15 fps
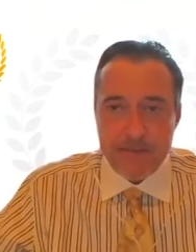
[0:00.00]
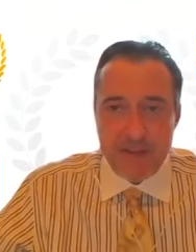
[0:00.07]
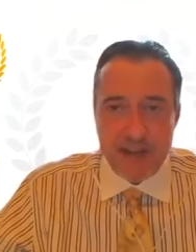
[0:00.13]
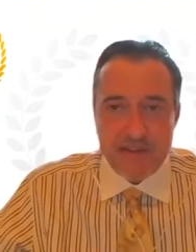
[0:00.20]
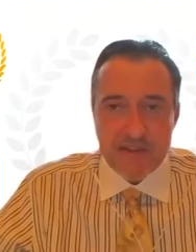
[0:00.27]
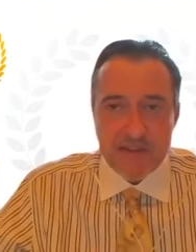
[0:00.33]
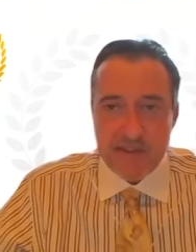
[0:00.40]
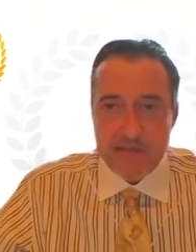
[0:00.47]

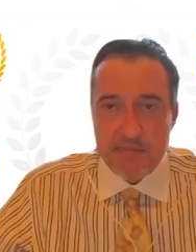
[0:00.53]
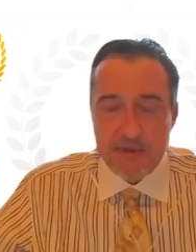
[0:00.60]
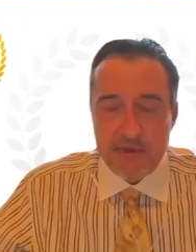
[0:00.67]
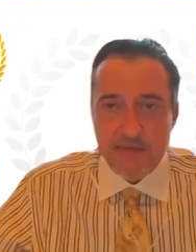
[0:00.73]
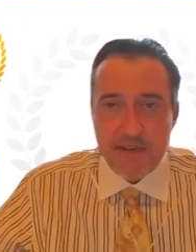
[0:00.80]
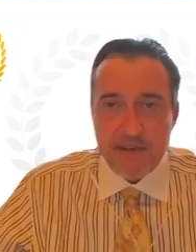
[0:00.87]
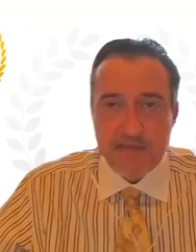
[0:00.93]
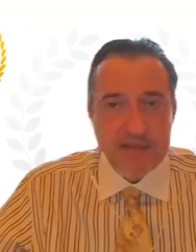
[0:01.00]
obviously been
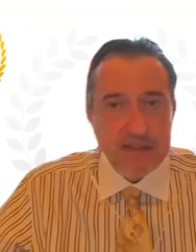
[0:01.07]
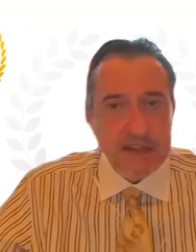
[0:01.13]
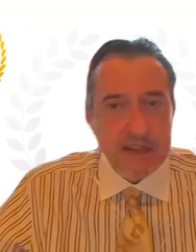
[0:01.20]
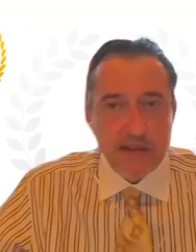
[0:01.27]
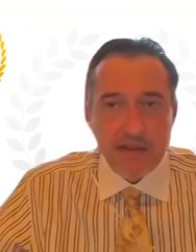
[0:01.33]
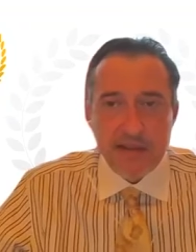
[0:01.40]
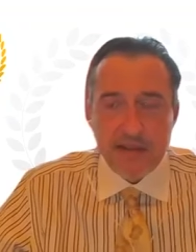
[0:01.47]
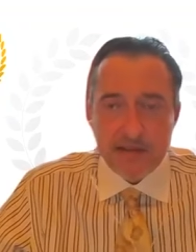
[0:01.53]
involved
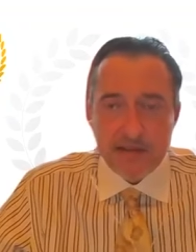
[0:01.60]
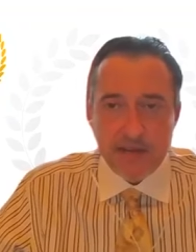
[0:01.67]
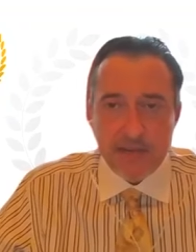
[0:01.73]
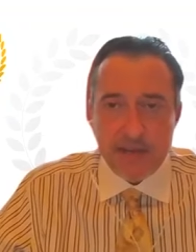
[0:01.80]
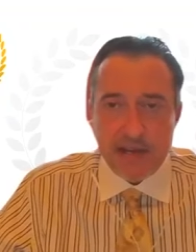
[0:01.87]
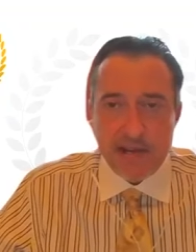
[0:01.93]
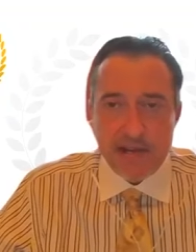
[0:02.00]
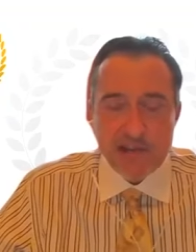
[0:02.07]
legally on
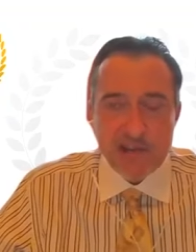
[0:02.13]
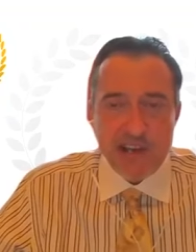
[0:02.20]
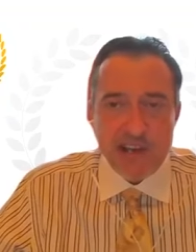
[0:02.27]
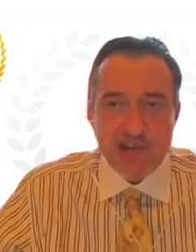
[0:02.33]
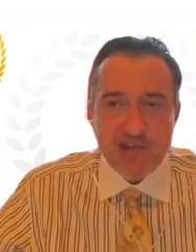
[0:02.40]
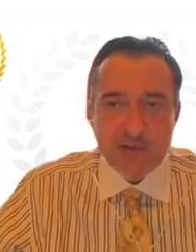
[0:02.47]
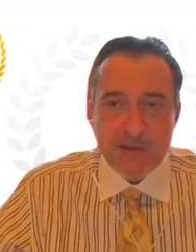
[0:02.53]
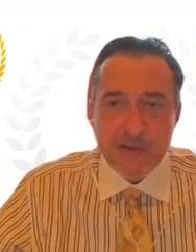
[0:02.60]
many
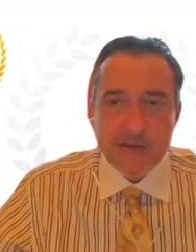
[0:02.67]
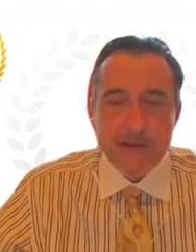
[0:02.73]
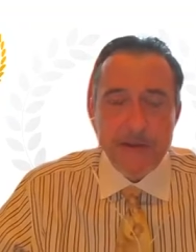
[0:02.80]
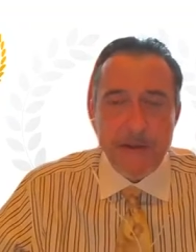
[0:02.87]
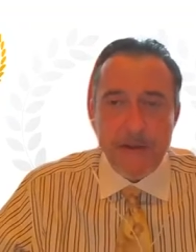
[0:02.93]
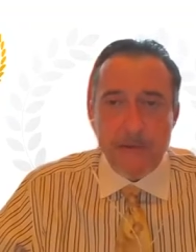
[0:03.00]
occasions.